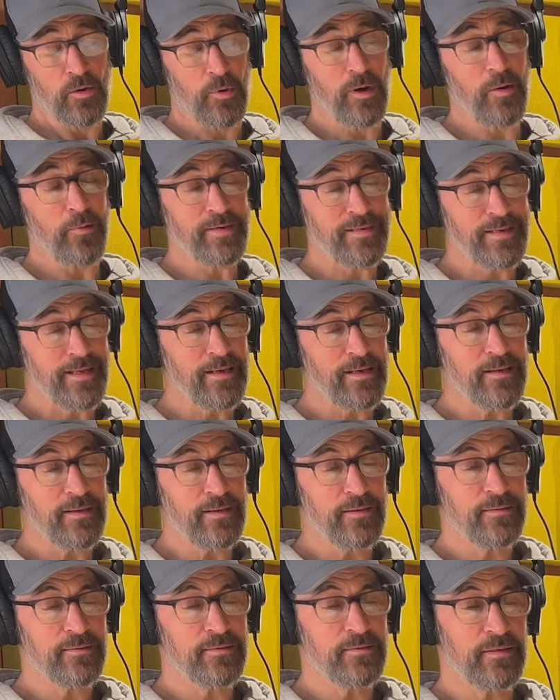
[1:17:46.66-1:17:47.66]
well, we did it
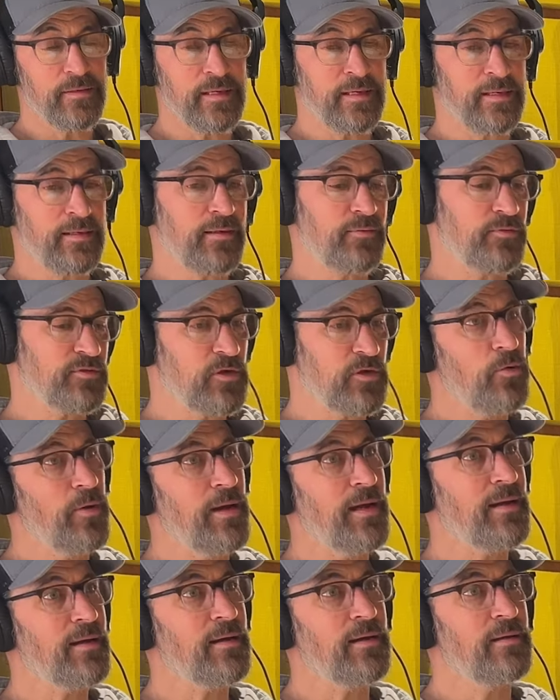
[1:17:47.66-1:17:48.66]
and it was
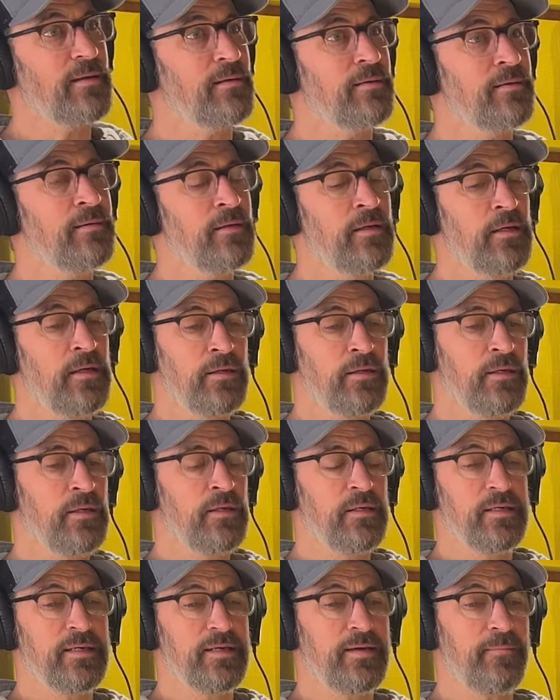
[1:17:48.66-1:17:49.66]
quick and,
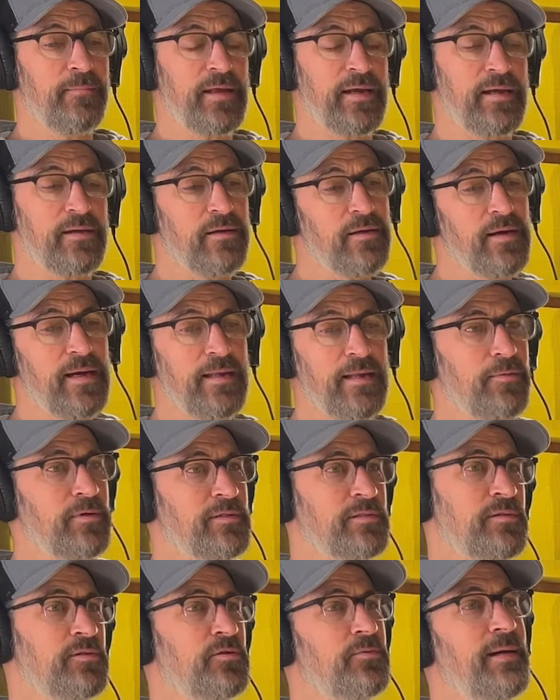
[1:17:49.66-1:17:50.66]
and I'm like, all right, that
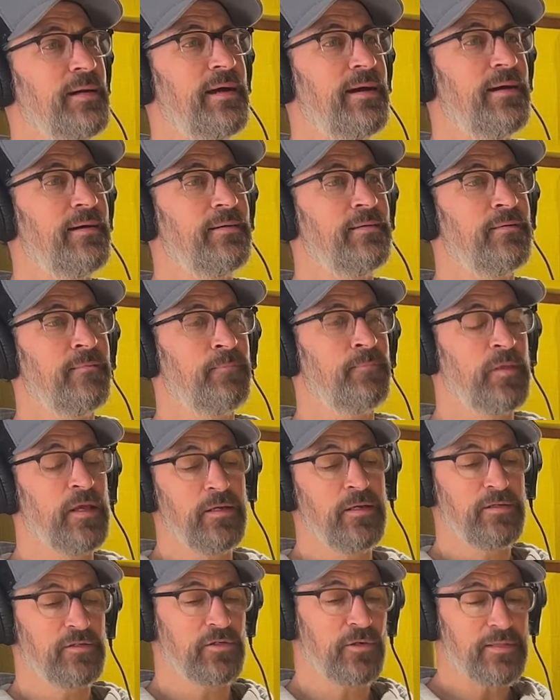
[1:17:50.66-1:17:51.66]
wasn't too bad. And
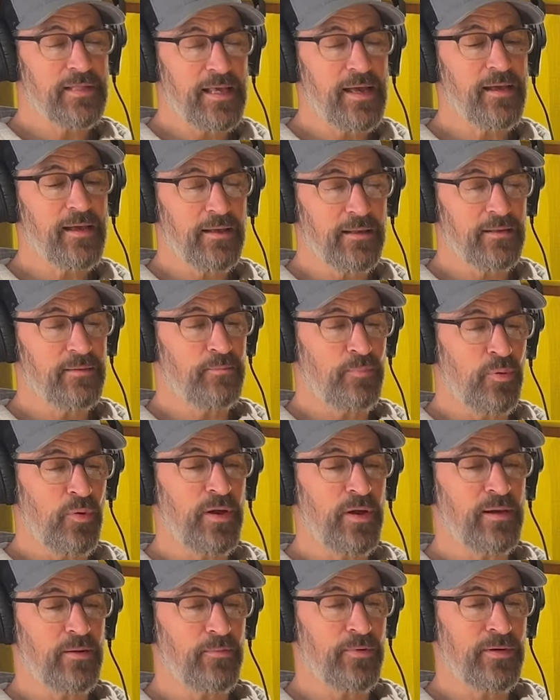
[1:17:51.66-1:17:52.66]
so at that
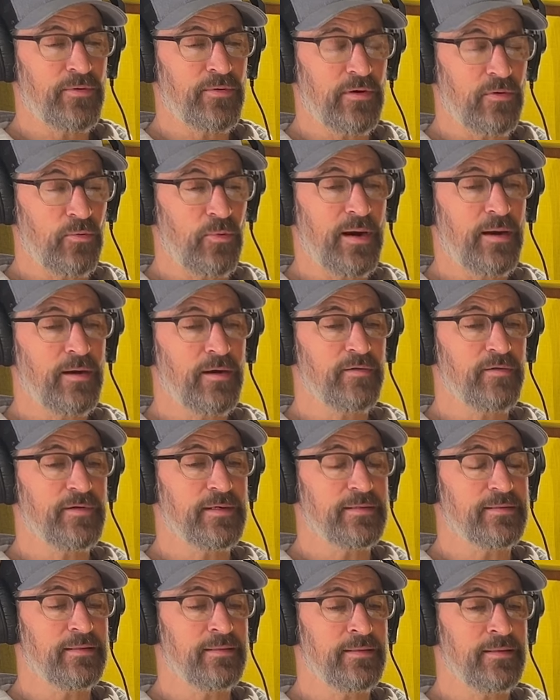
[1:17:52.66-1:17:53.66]
point we were aware of
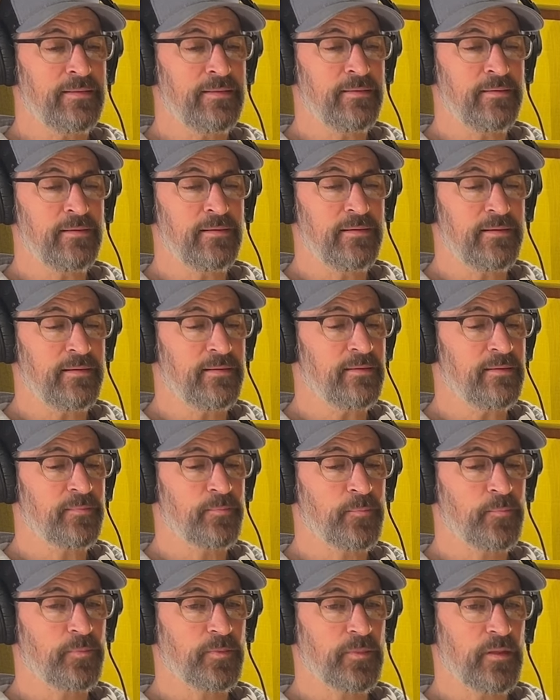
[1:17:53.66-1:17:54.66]
it and then uh,
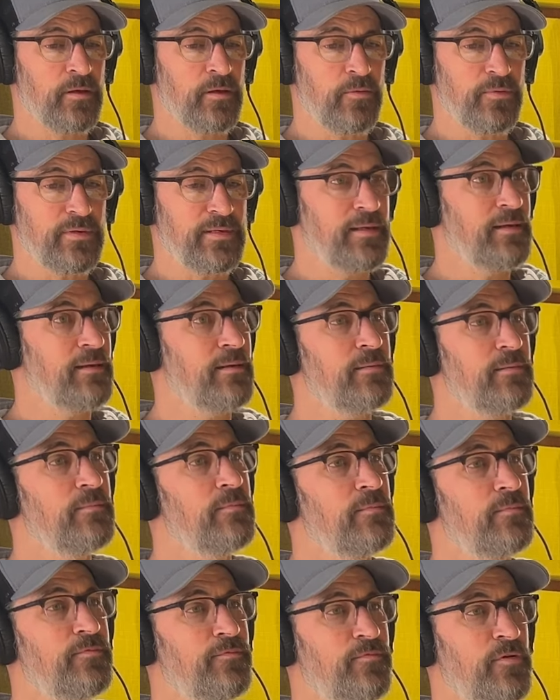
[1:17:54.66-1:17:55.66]
you know, we did it
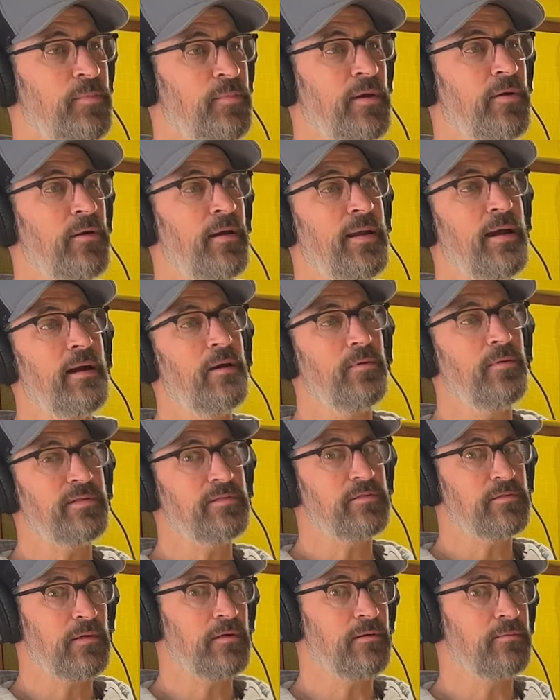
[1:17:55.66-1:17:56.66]
from there on out we'd
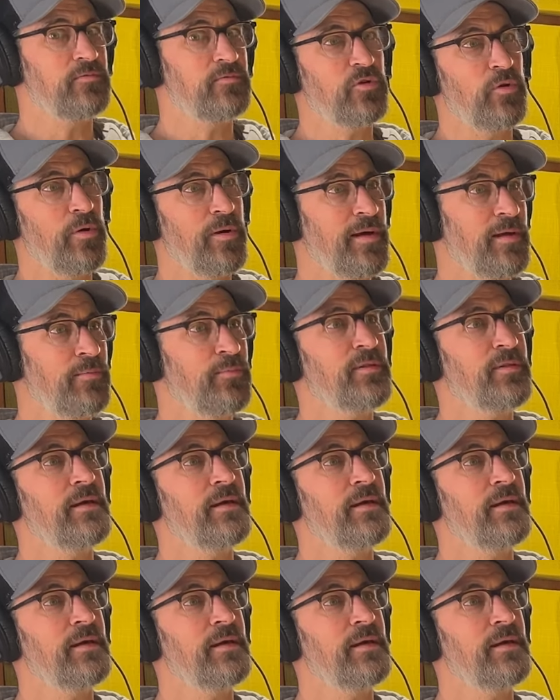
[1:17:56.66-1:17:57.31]
start toying with